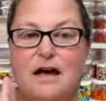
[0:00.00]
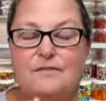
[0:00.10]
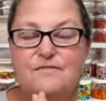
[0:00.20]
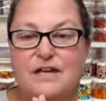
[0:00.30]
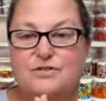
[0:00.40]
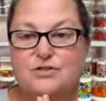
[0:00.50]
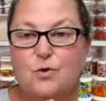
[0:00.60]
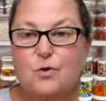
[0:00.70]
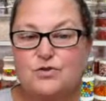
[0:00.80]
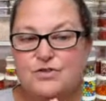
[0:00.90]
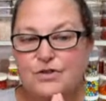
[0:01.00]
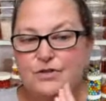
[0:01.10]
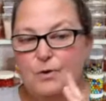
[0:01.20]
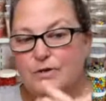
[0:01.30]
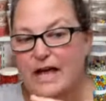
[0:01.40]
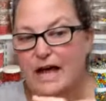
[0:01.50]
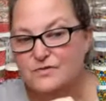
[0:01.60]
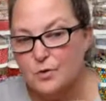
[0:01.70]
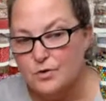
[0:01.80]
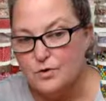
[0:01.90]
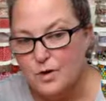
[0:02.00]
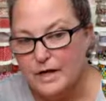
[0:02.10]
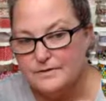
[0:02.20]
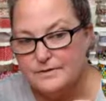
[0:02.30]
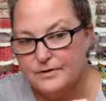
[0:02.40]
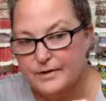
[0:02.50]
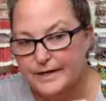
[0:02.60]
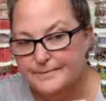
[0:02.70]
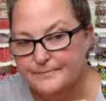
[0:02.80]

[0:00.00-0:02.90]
of things to order so you only have to order once, okay?